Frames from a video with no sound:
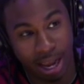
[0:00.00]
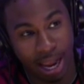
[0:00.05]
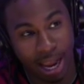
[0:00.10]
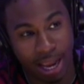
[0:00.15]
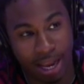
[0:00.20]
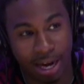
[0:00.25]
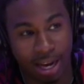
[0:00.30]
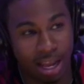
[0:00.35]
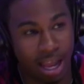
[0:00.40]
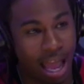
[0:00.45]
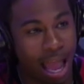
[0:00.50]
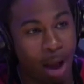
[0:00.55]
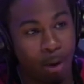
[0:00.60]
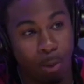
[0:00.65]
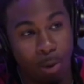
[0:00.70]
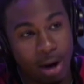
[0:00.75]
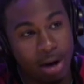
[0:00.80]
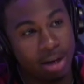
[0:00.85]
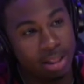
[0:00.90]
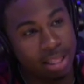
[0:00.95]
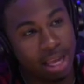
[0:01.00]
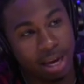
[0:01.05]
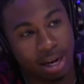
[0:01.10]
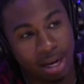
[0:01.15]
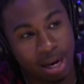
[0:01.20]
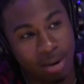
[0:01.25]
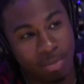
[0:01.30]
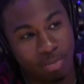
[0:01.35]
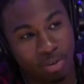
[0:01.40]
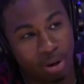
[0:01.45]
And I, where did that
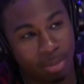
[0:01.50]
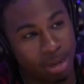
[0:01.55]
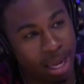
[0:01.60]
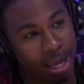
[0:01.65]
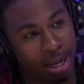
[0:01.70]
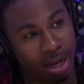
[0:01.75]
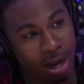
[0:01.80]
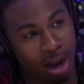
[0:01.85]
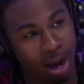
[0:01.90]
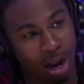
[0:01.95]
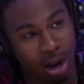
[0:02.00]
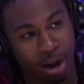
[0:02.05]
come from? Like, are,